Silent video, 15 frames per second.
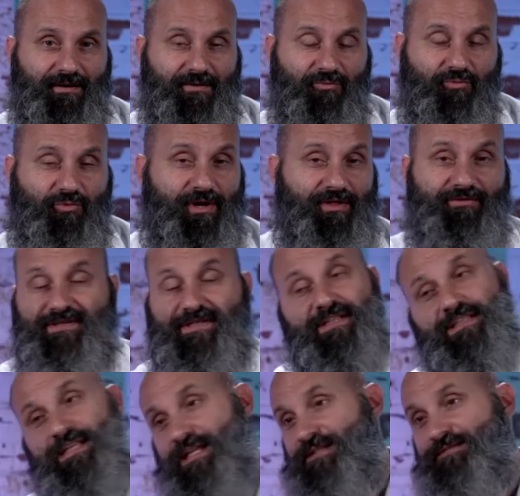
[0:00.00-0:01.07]
whether it's
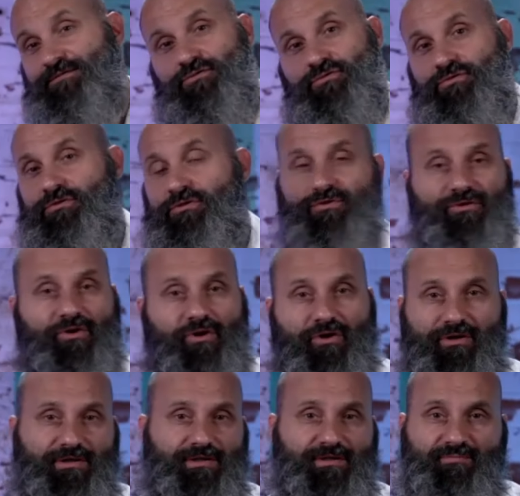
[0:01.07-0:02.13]
successful or
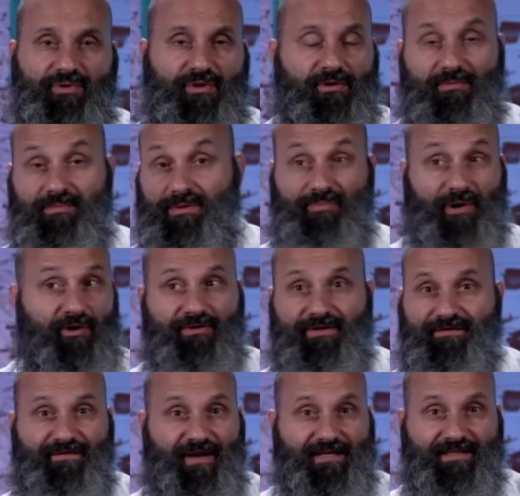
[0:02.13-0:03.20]
not, is probably both
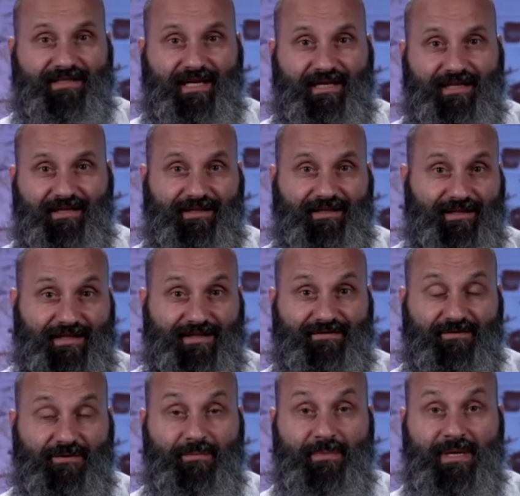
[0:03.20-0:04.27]
are fascinating, at least
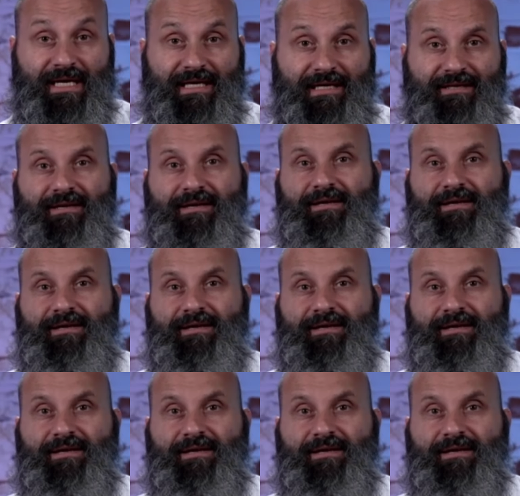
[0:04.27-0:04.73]
for me.